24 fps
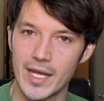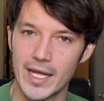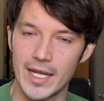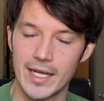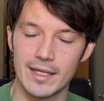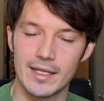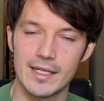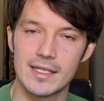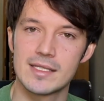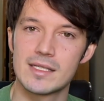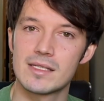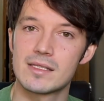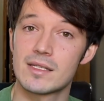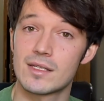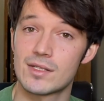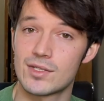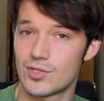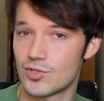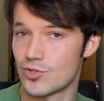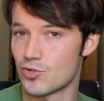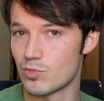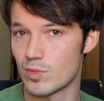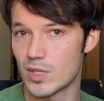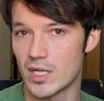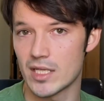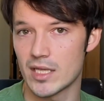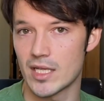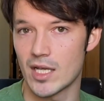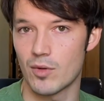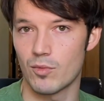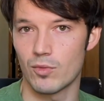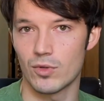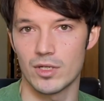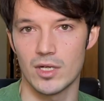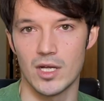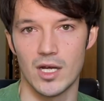and this is assuming
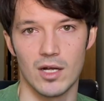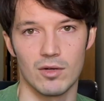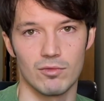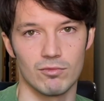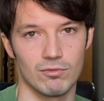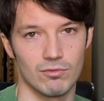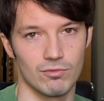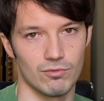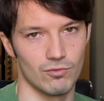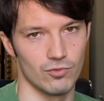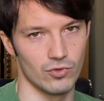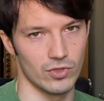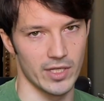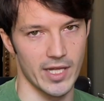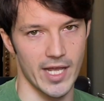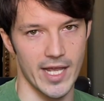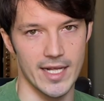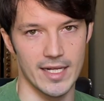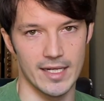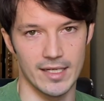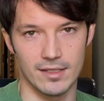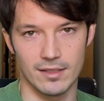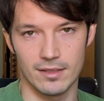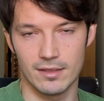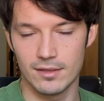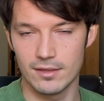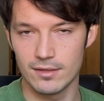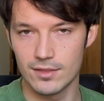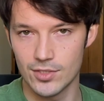that we're not relying